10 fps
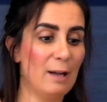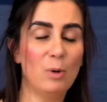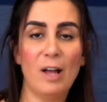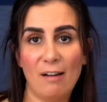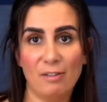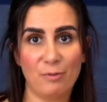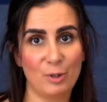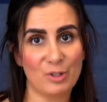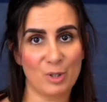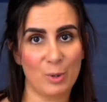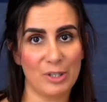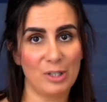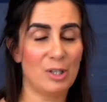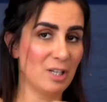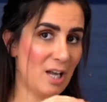will have a full
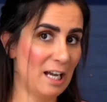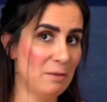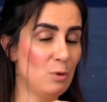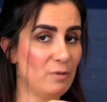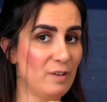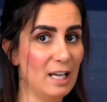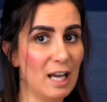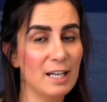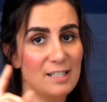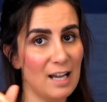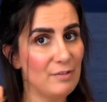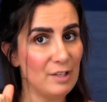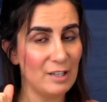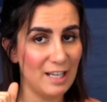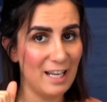tutorial on iMovie.
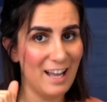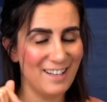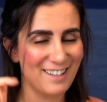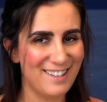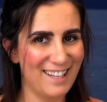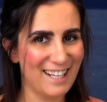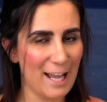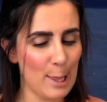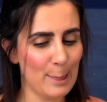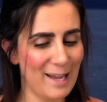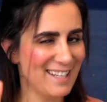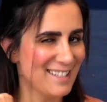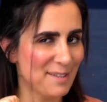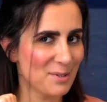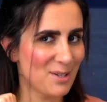Definitely click like
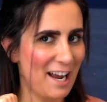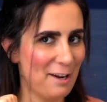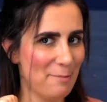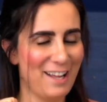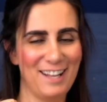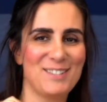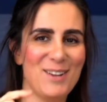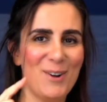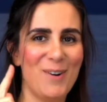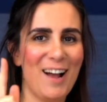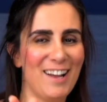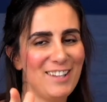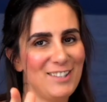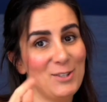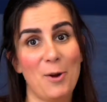and subscribe so
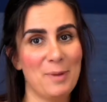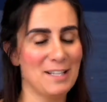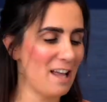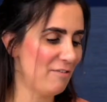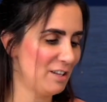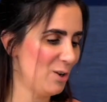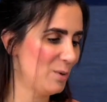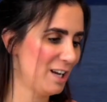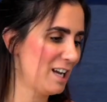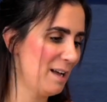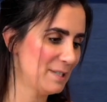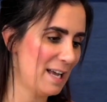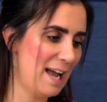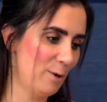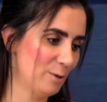you don't miss that video when it comes
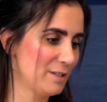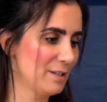out.